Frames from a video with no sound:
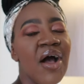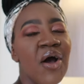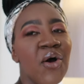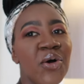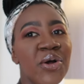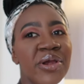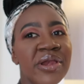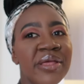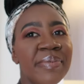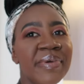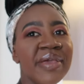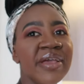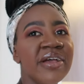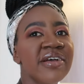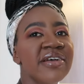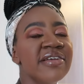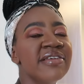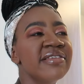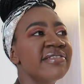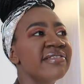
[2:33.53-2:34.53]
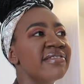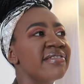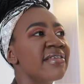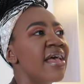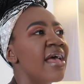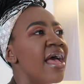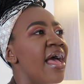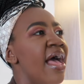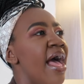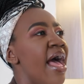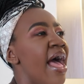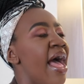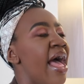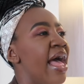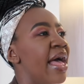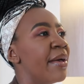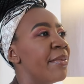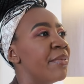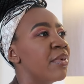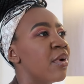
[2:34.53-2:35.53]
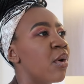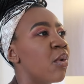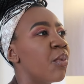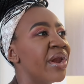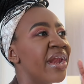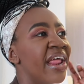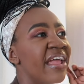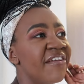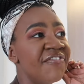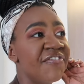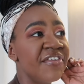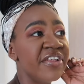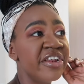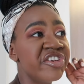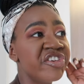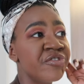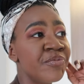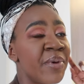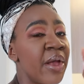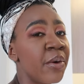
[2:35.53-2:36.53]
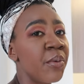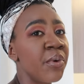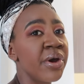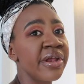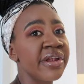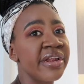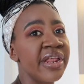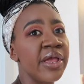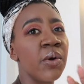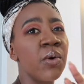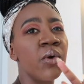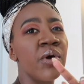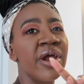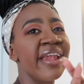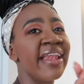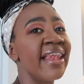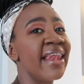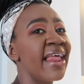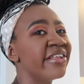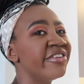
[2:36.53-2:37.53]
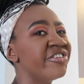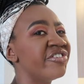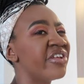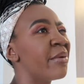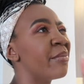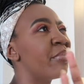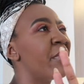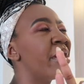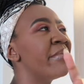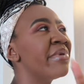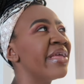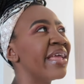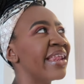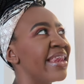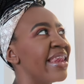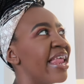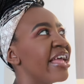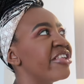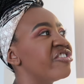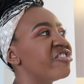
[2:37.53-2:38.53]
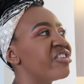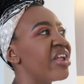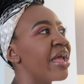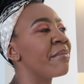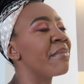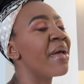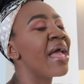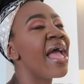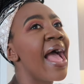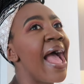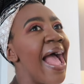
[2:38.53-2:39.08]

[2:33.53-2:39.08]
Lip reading: only because when I finish my work day or at lunchtime, probably at lunchtime,